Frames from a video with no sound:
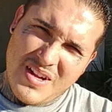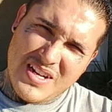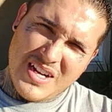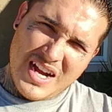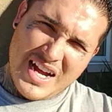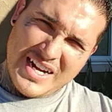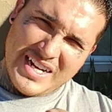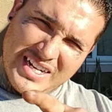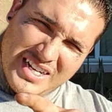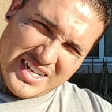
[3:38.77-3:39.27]

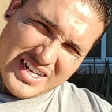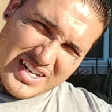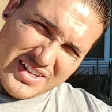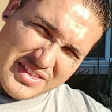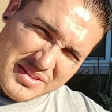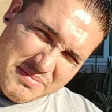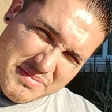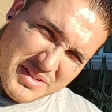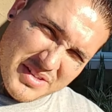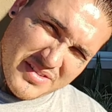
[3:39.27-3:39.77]
Kind of cut
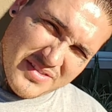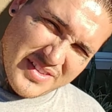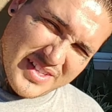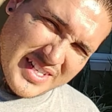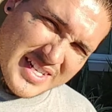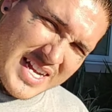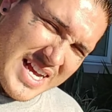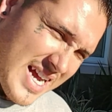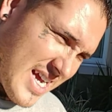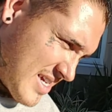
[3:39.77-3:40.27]
out the middle of
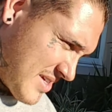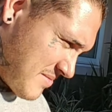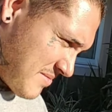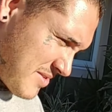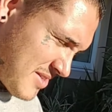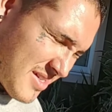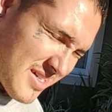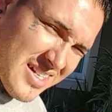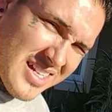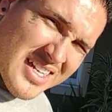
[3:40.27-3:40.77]
the dash,
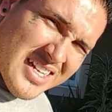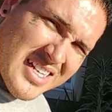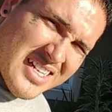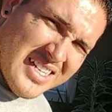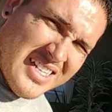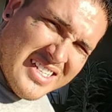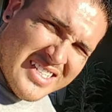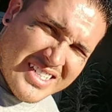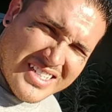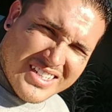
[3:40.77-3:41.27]
but
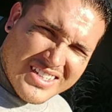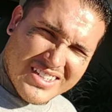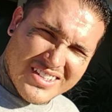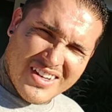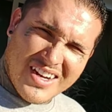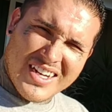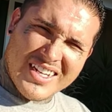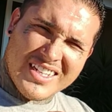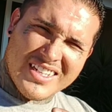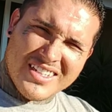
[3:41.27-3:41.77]
I don't
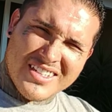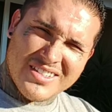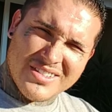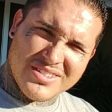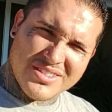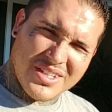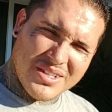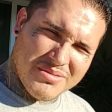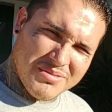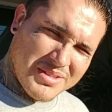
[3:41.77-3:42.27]
know, I need to
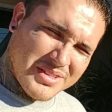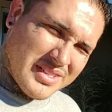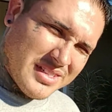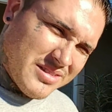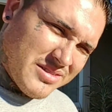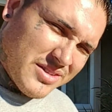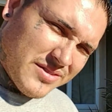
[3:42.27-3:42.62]
do something with it.